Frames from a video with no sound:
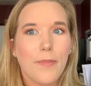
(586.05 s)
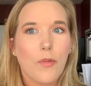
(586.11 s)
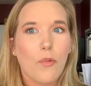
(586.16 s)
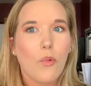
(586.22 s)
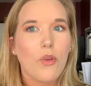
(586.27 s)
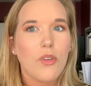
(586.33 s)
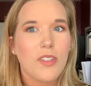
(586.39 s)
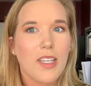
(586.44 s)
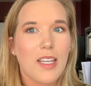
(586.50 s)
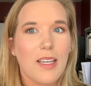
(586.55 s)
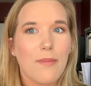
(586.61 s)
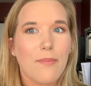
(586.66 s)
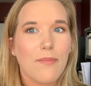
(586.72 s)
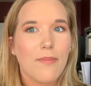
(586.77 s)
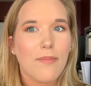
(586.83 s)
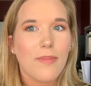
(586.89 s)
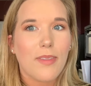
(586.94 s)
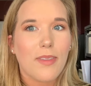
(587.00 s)
We'll see.
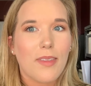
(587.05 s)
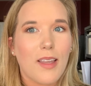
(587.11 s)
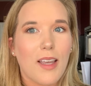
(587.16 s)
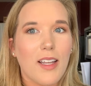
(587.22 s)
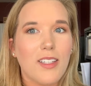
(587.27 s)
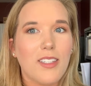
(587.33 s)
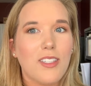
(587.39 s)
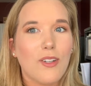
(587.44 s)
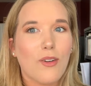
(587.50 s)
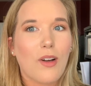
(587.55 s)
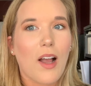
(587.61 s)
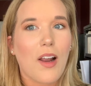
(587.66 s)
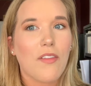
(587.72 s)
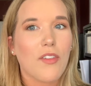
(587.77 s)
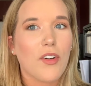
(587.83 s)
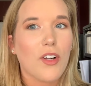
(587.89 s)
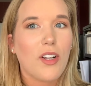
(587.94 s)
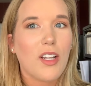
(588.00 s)
It's still kind
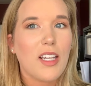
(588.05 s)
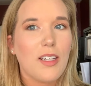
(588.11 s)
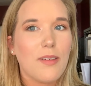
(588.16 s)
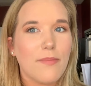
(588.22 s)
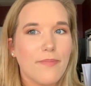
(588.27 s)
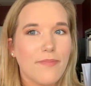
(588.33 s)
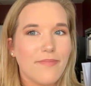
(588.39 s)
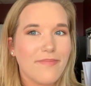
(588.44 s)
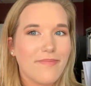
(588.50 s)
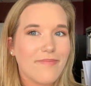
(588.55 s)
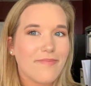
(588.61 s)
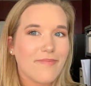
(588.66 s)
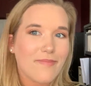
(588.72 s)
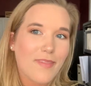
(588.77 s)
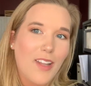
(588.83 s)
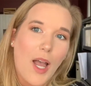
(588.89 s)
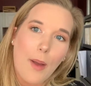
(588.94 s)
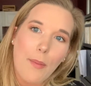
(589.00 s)
of early.
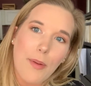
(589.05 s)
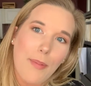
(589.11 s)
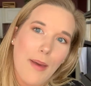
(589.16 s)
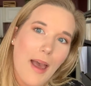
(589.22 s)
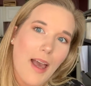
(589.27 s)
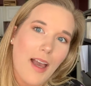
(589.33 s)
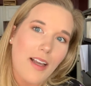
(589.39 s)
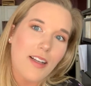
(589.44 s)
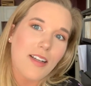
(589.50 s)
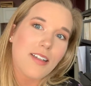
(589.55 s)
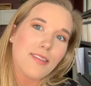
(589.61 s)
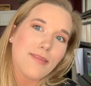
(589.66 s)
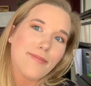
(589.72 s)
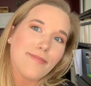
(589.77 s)
I'll be back.